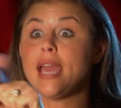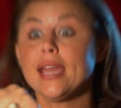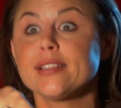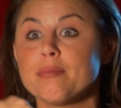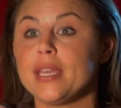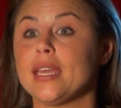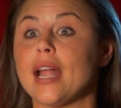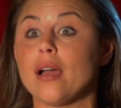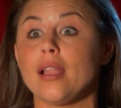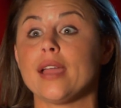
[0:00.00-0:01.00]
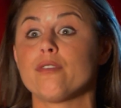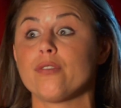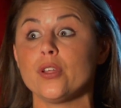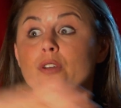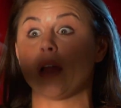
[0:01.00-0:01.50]
yanked me and I like
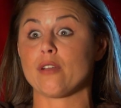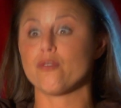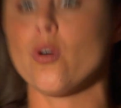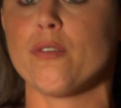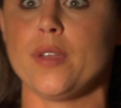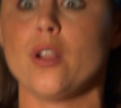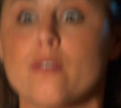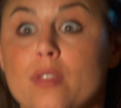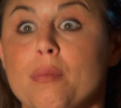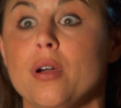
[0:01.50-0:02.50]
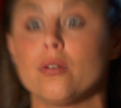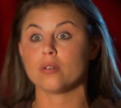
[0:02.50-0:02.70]
flew like four feet over the boat.